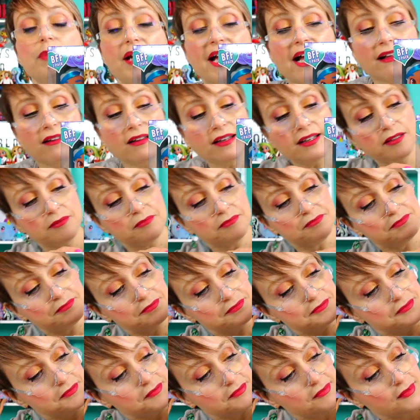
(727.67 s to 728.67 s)
palette.
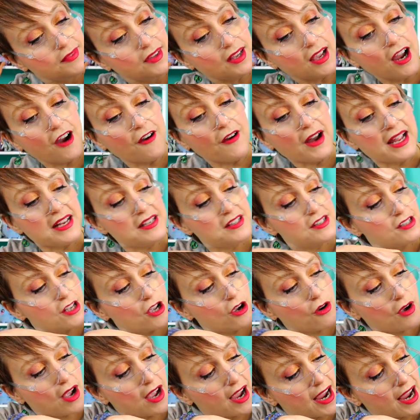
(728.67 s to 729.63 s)
All right, so